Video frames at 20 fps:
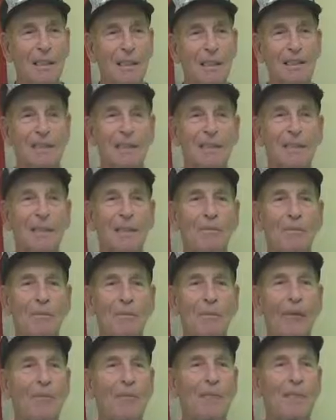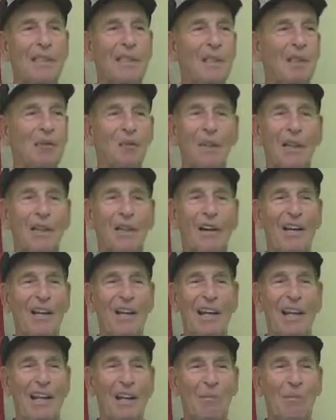I says, I'm 17 or
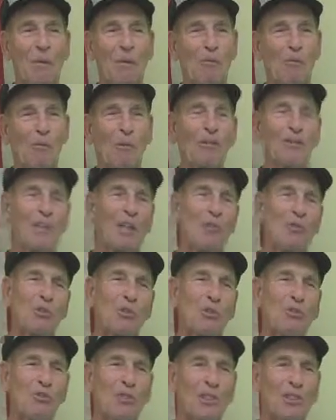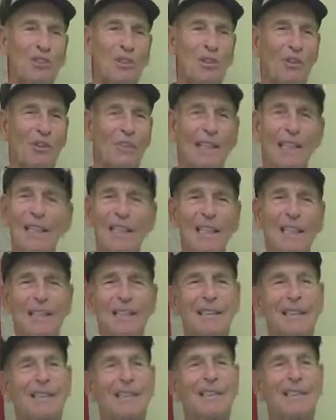whatever, I don't remember what it was. I was 2 years older.
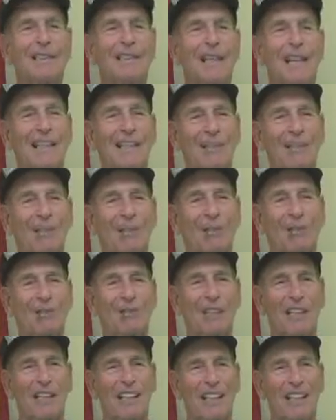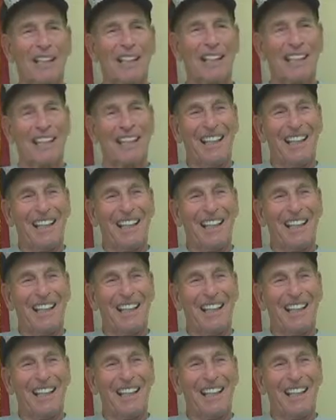He says, you're not too old for that.